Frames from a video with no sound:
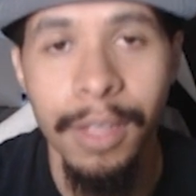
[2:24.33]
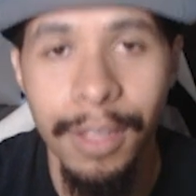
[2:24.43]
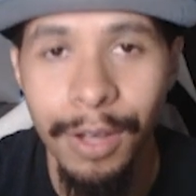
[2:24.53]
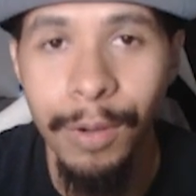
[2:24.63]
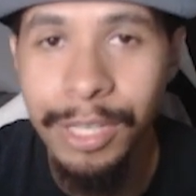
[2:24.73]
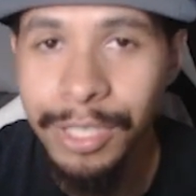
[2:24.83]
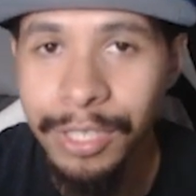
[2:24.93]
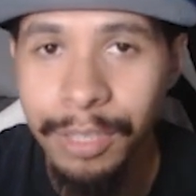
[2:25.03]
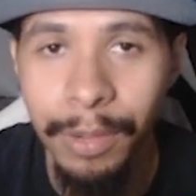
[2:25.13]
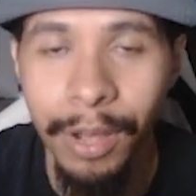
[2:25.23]

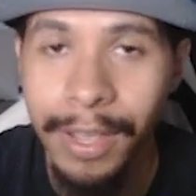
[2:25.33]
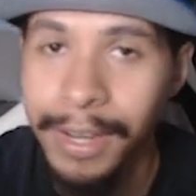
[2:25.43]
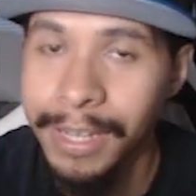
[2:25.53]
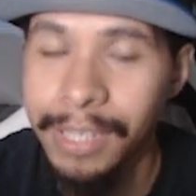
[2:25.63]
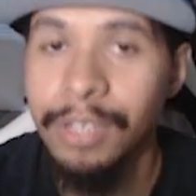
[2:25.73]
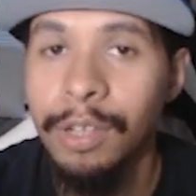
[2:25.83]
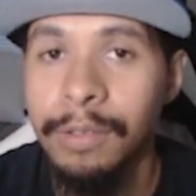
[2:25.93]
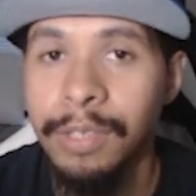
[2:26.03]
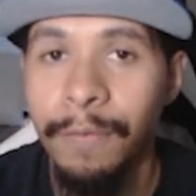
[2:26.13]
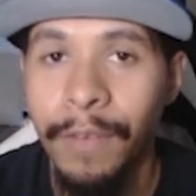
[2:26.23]
questions about heading into
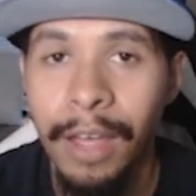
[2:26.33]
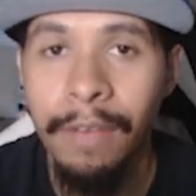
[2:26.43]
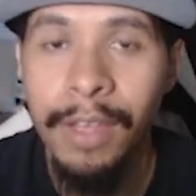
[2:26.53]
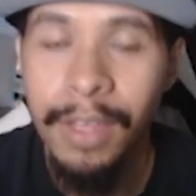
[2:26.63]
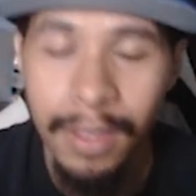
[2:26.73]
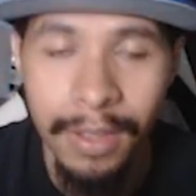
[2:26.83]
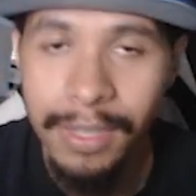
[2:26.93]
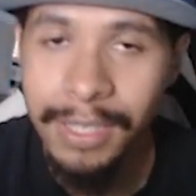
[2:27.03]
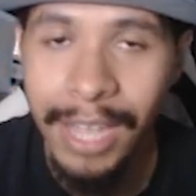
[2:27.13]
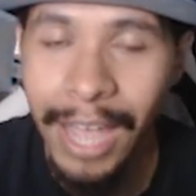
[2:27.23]
UFC 5
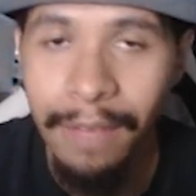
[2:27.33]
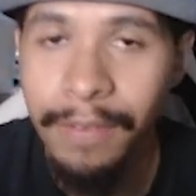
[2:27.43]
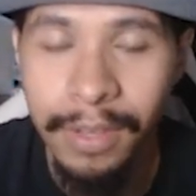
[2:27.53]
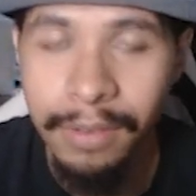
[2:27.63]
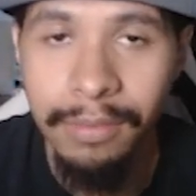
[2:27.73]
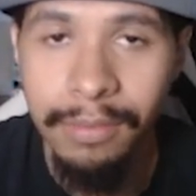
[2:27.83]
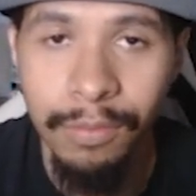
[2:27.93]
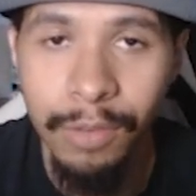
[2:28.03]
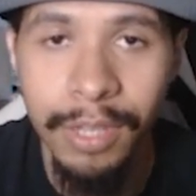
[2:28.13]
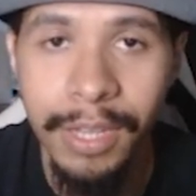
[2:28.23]
because they haven't
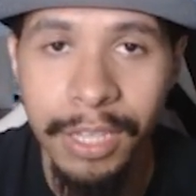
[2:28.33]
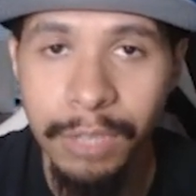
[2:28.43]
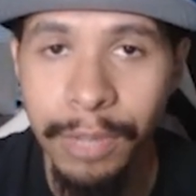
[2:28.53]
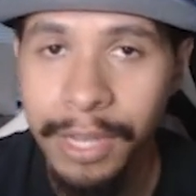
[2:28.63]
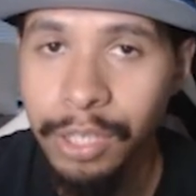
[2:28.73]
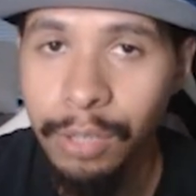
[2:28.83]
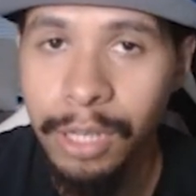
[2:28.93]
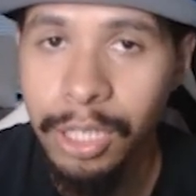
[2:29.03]
really explained too much